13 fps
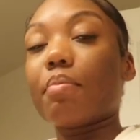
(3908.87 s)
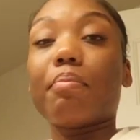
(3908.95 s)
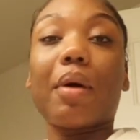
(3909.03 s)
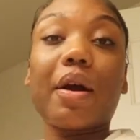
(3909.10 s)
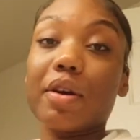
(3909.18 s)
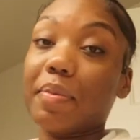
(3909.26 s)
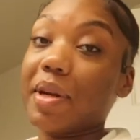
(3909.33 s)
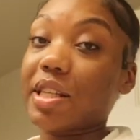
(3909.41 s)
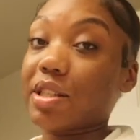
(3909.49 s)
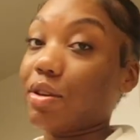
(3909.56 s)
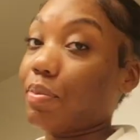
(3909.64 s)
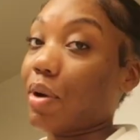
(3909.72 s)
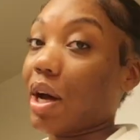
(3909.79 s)
Mario
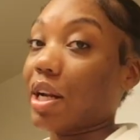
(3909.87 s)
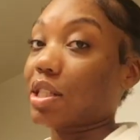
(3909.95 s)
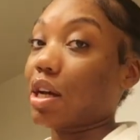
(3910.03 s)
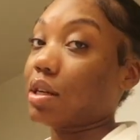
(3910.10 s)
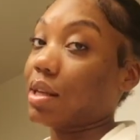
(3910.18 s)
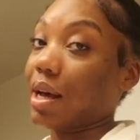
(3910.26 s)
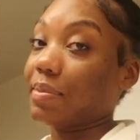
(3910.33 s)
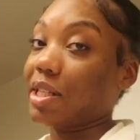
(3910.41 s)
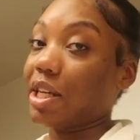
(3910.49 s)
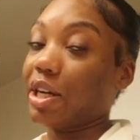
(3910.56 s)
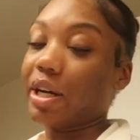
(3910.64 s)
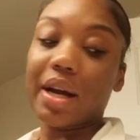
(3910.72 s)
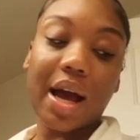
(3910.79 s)
Badescu products are top
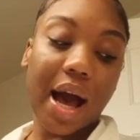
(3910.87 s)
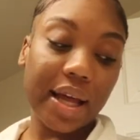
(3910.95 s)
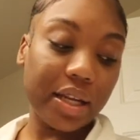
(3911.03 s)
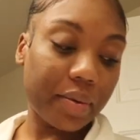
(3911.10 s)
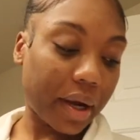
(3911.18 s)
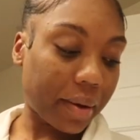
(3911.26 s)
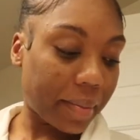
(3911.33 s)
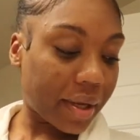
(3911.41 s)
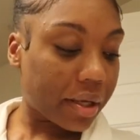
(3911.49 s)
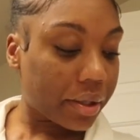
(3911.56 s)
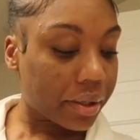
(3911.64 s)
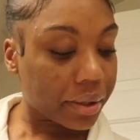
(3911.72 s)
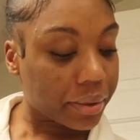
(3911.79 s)
tier. Highly
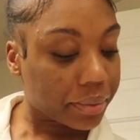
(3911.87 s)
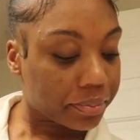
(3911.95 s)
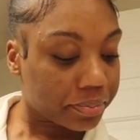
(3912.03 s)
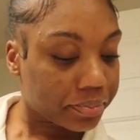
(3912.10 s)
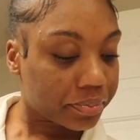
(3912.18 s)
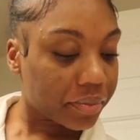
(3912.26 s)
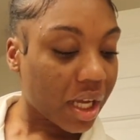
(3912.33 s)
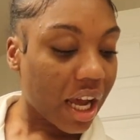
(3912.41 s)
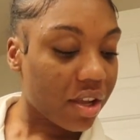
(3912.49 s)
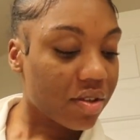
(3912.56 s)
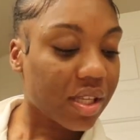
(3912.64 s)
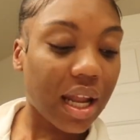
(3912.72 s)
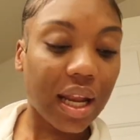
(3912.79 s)
recommend. I
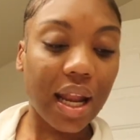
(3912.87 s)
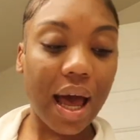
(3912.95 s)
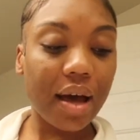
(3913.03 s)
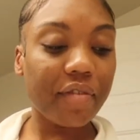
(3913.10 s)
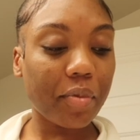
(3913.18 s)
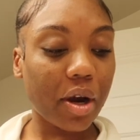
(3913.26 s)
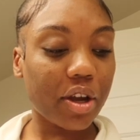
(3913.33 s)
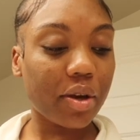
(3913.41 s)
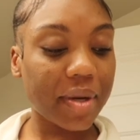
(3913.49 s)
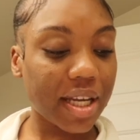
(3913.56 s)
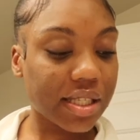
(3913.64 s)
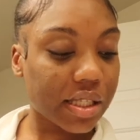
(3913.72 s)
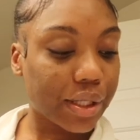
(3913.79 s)
use a lot of Mario
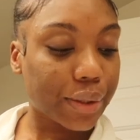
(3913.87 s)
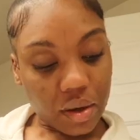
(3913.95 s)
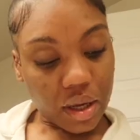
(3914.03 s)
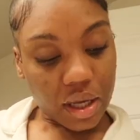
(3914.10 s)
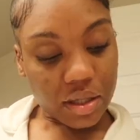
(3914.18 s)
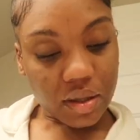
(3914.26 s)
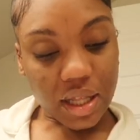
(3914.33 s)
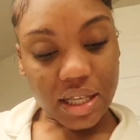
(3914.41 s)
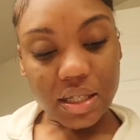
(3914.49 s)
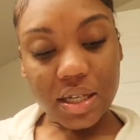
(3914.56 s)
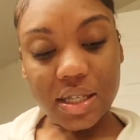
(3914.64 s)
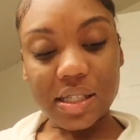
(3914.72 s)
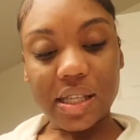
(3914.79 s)
Badescu. Okay, so that's
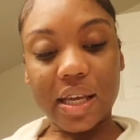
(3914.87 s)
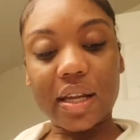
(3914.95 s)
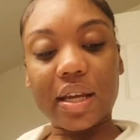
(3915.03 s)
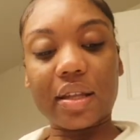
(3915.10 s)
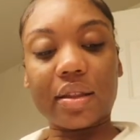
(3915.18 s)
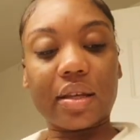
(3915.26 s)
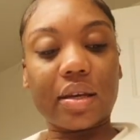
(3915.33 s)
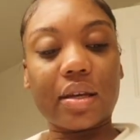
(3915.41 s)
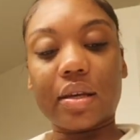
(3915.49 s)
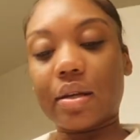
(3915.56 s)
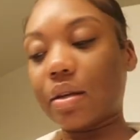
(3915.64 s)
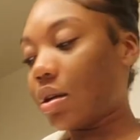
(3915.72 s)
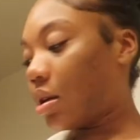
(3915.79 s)
going to sit and
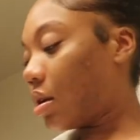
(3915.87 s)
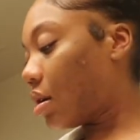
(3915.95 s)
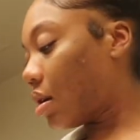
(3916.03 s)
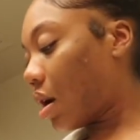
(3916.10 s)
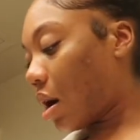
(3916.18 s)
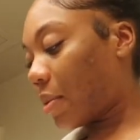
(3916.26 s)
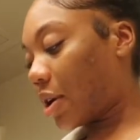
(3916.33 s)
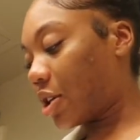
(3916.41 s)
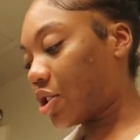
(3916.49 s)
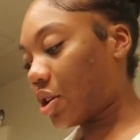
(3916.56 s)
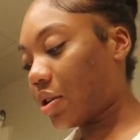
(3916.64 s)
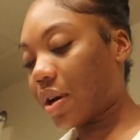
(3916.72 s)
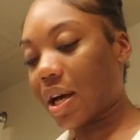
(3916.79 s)
then I'm going to
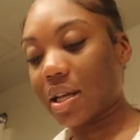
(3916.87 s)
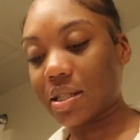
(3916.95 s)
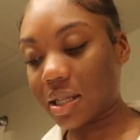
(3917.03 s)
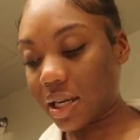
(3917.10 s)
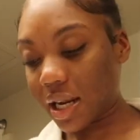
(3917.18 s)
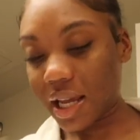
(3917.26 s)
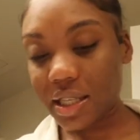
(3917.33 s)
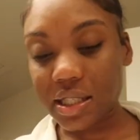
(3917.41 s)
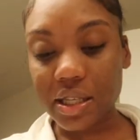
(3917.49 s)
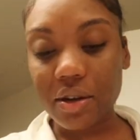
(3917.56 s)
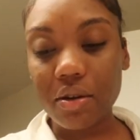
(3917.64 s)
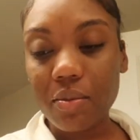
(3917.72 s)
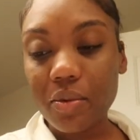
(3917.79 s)
show you guys the next
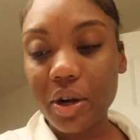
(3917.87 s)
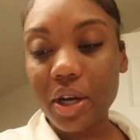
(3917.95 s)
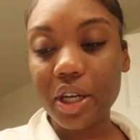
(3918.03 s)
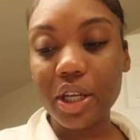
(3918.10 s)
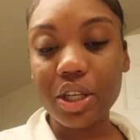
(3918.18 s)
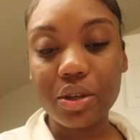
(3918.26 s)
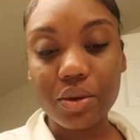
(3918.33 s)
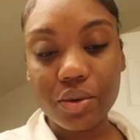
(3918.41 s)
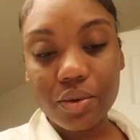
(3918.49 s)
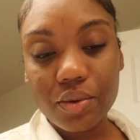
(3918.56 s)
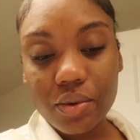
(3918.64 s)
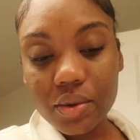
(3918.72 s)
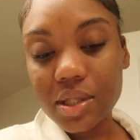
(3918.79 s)
serum we're going to
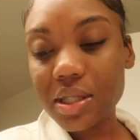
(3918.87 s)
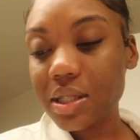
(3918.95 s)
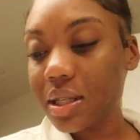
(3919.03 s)
use